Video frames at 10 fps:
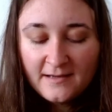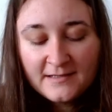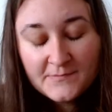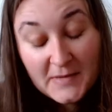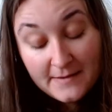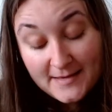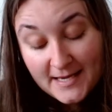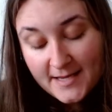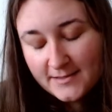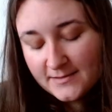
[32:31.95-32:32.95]
and maybe
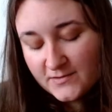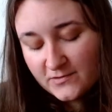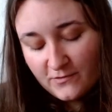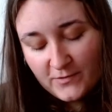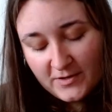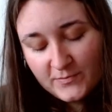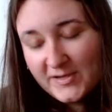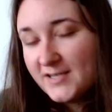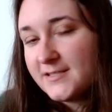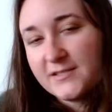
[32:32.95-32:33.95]
hate is a strong word,
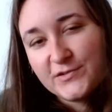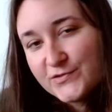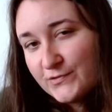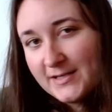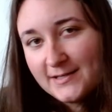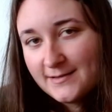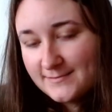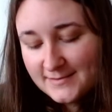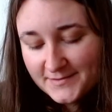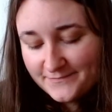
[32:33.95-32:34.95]
but I didn't enjoy knitting
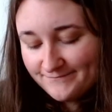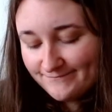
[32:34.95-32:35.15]
this.